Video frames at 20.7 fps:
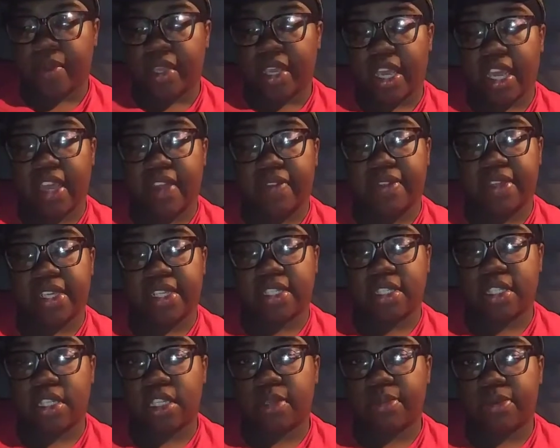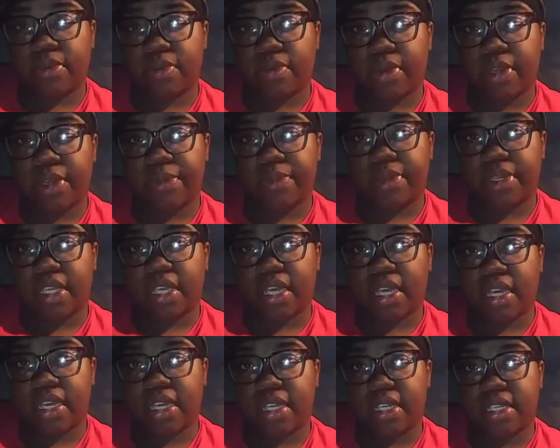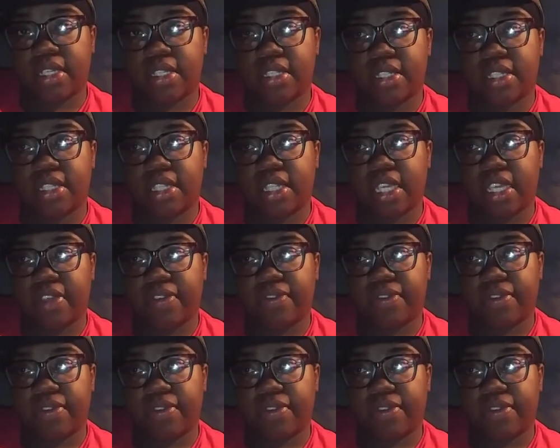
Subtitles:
I have the extendable one because the